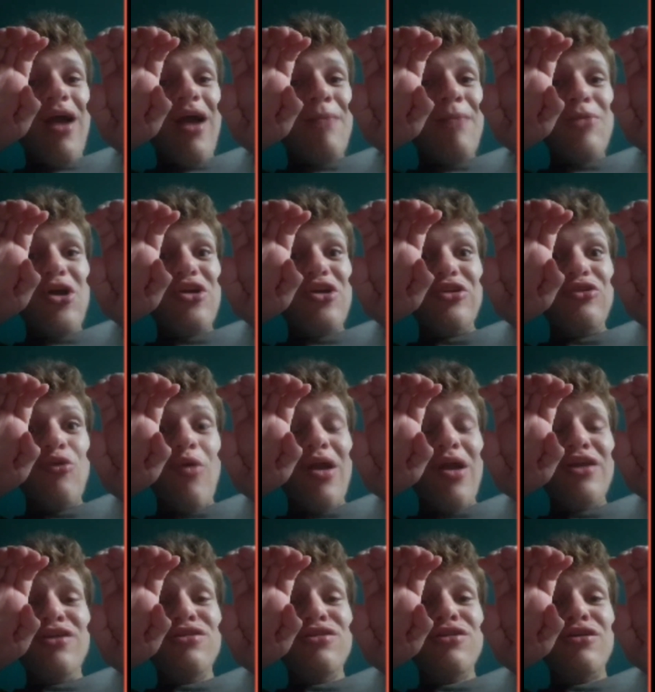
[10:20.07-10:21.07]
I'm not gonna do
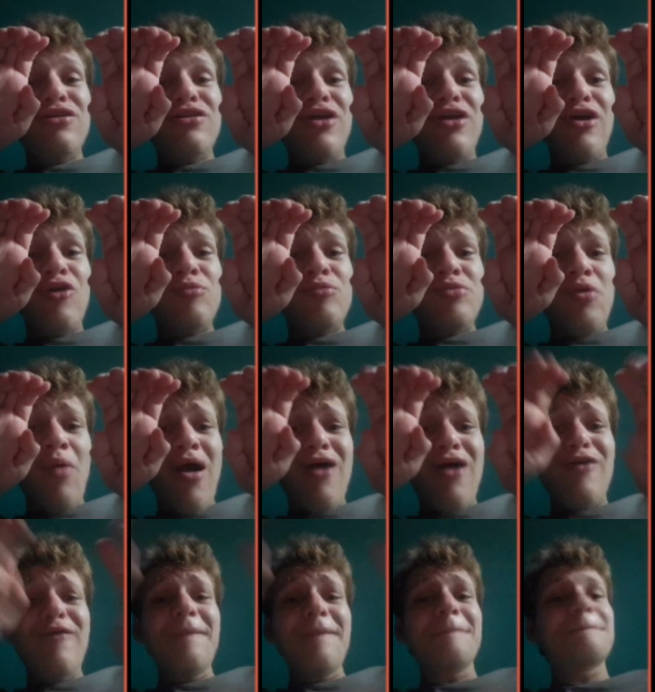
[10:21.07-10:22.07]
anything to help you
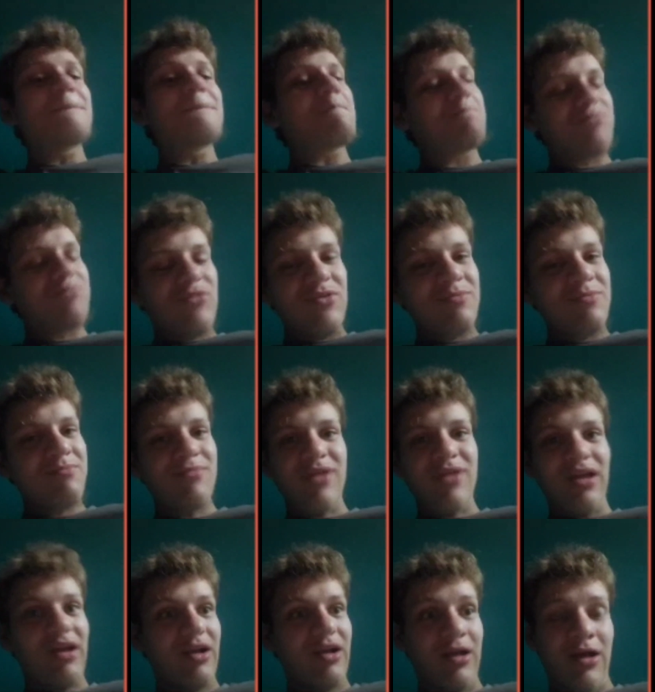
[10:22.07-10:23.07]
out.
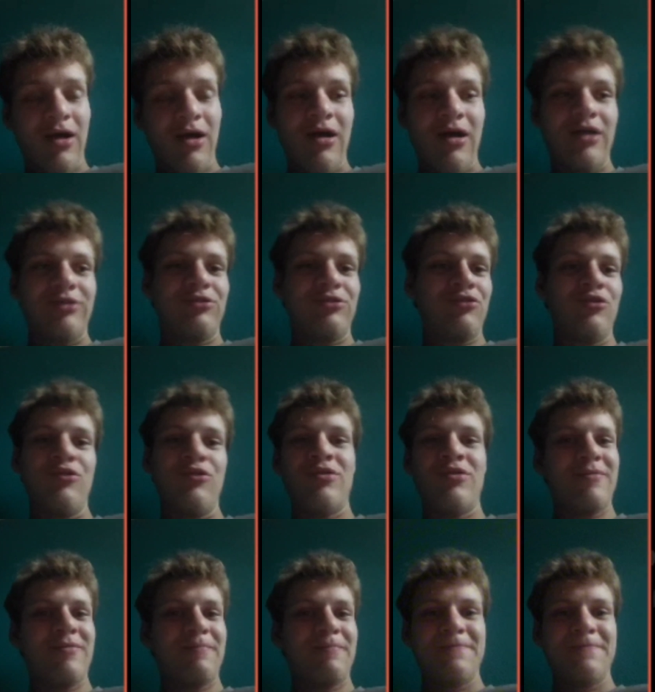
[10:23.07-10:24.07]
My God,
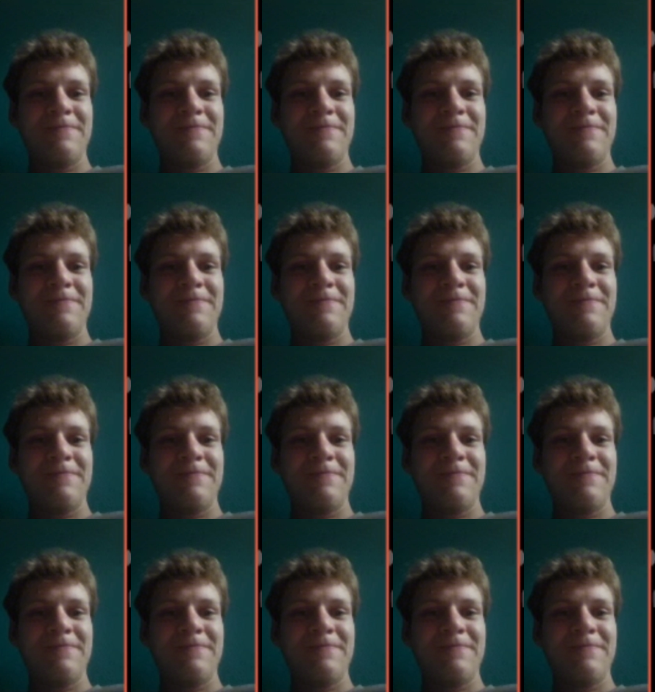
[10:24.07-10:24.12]
dude.